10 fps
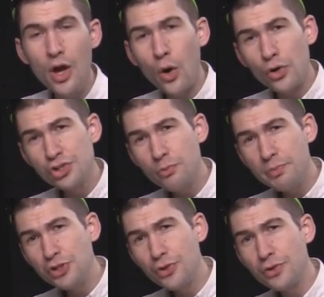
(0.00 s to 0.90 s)
Also,
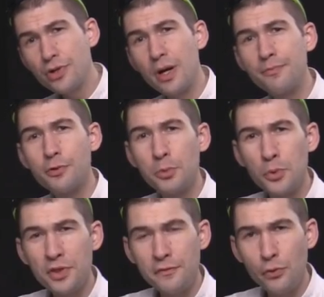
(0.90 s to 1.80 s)
be sure you're comfortable
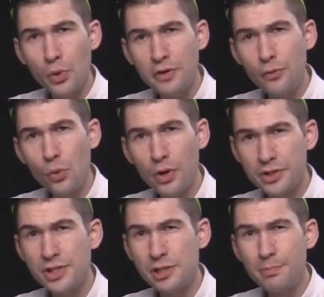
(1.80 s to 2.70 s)
with a 44
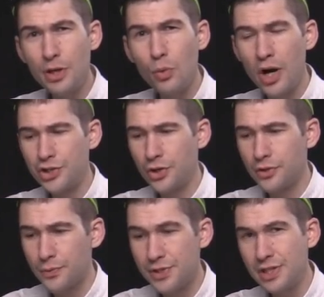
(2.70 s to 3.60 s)
because it's a big watch on
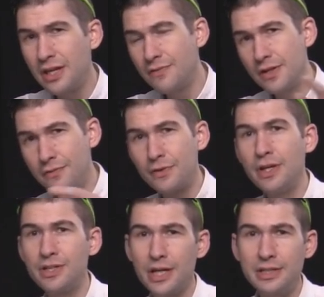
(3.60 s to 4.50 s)
the wrist, even if
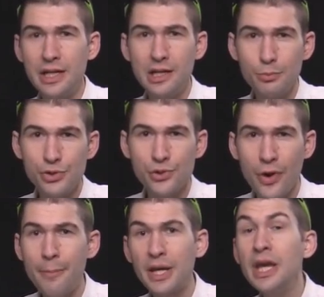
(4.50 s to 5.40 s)
in titanium or
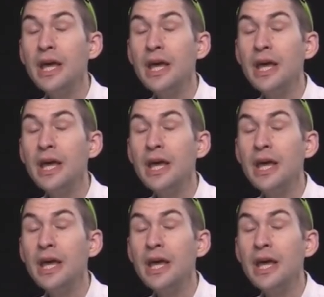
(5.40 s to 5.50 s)
ceramic,